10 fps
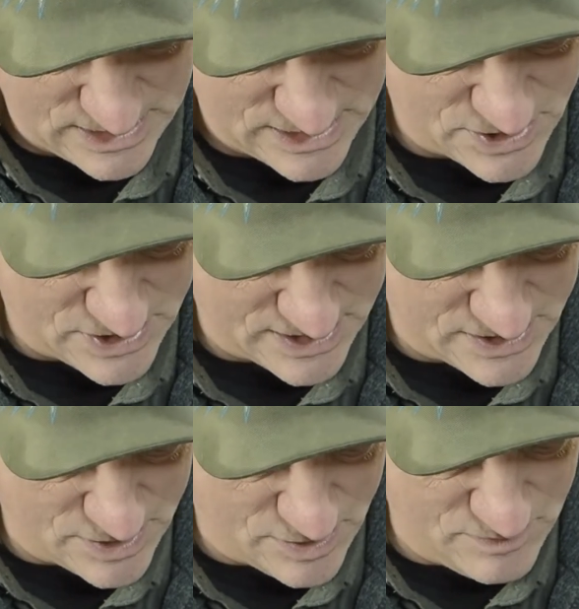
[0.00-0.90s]
Just has
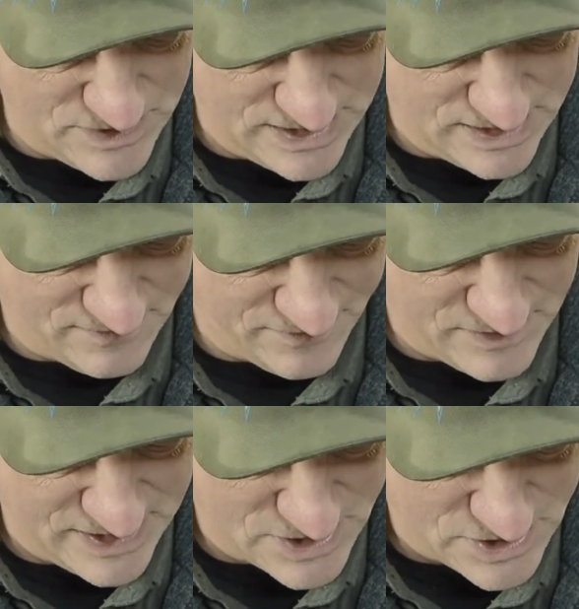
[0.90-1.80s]
the company
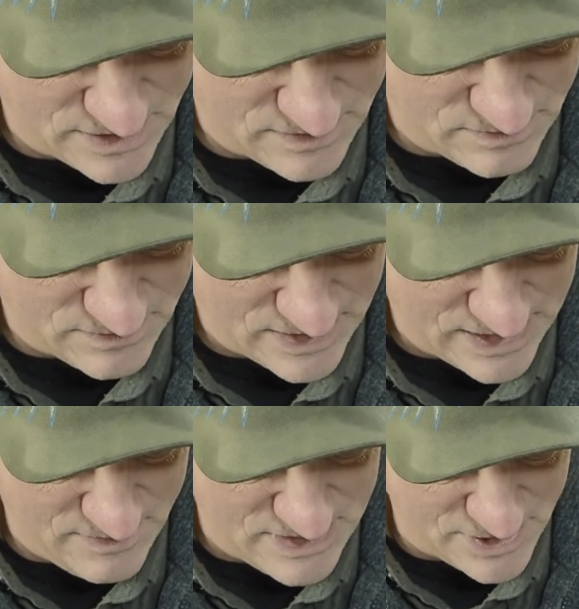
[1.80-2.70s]
information,
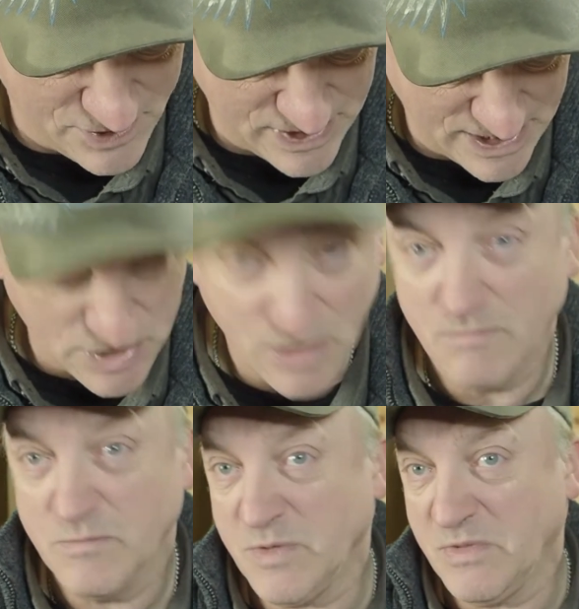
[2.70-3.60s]
email address,
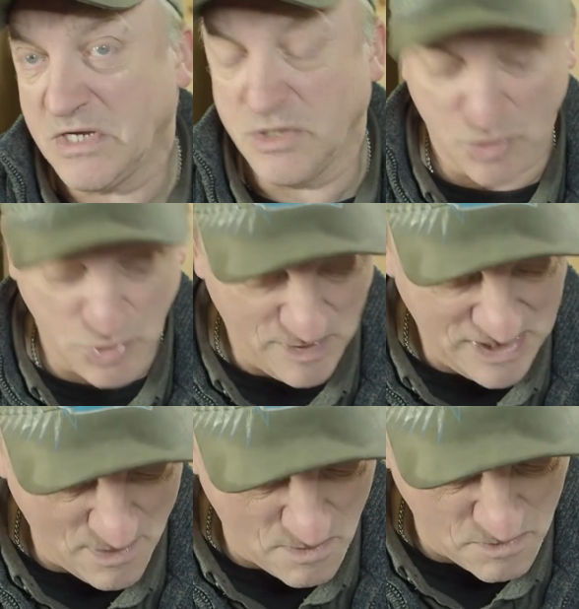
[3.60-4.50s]
something you don't normally
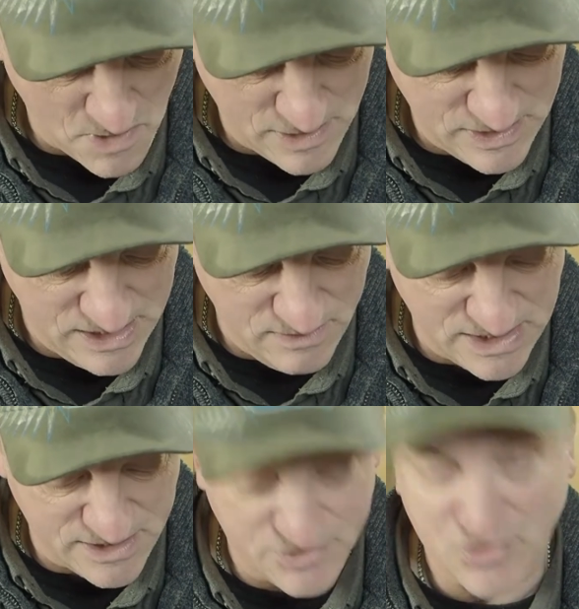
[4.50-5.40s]
get. The
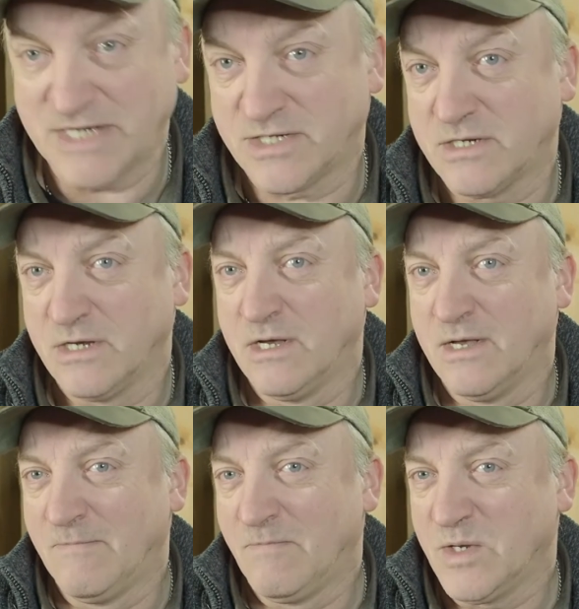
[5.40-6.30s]
email address
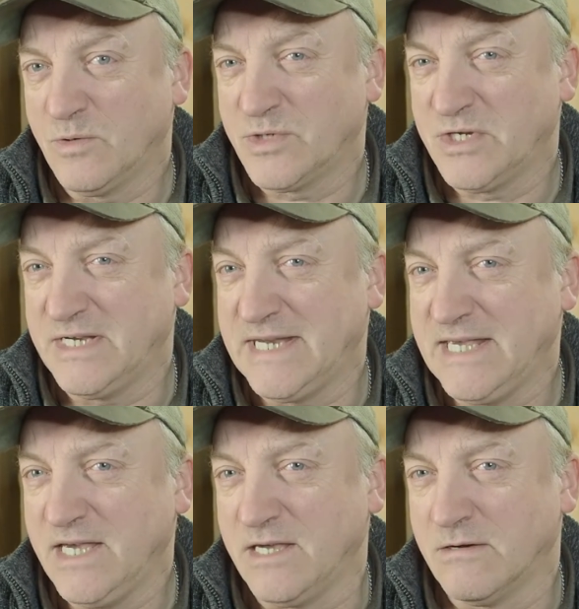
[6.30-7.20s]
goes to
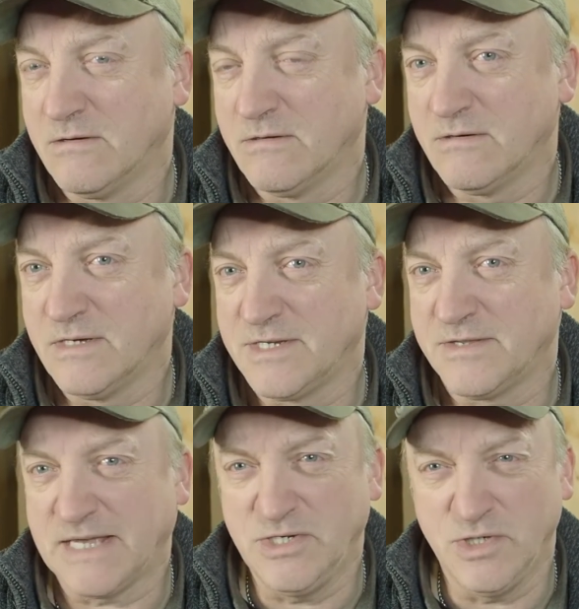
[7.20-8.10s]
DE. Isn't
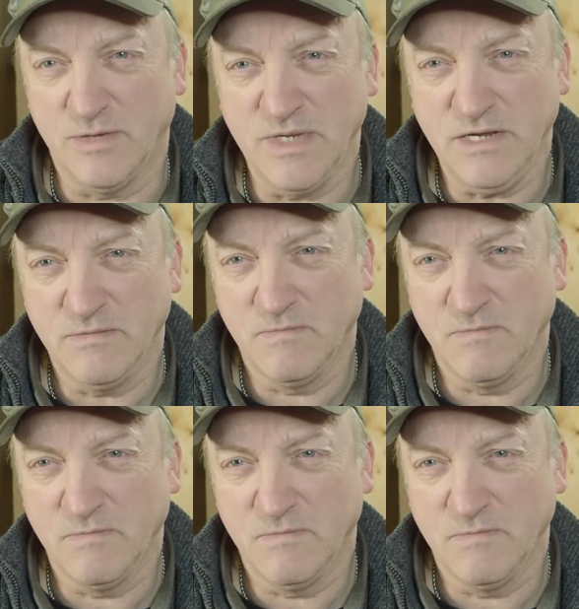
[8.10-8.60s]
that Germany?